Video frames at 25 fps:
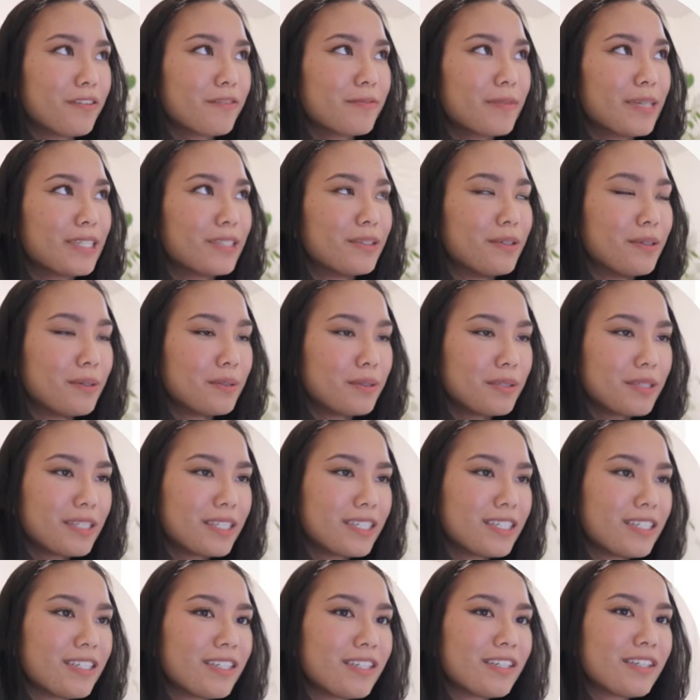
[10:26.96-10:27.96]
of my goals
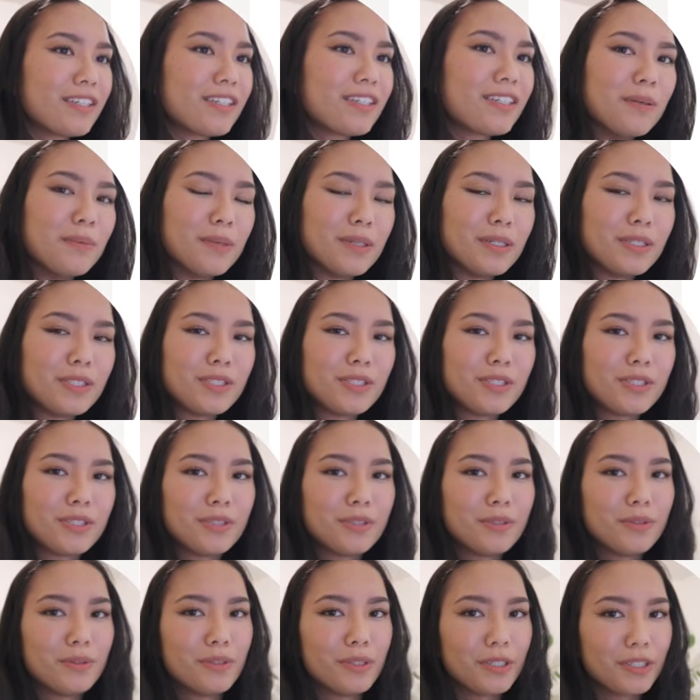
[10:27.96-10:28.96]
this year was
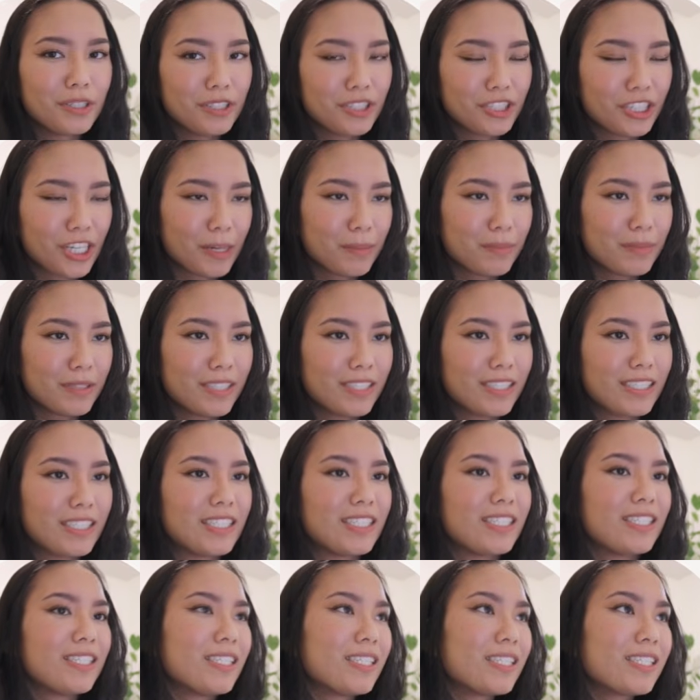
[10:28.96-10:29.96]
to learn Japanese
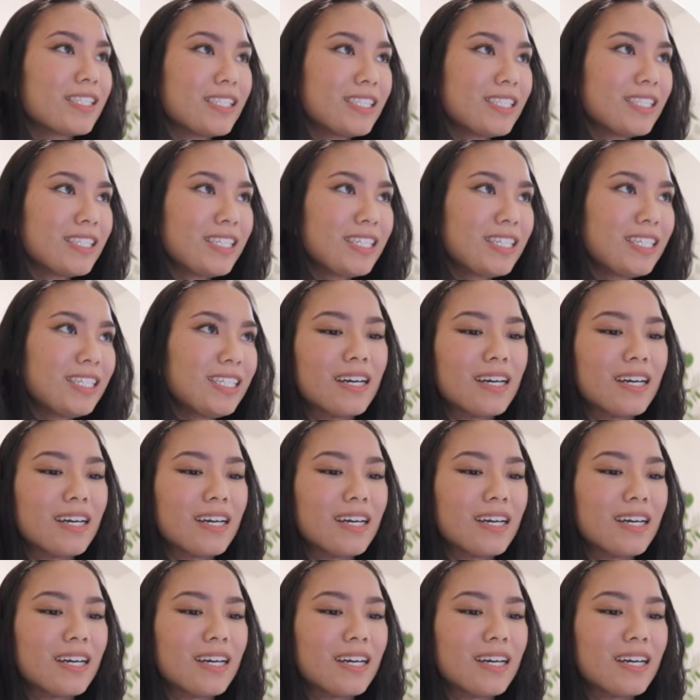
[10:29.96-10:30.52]
consistently,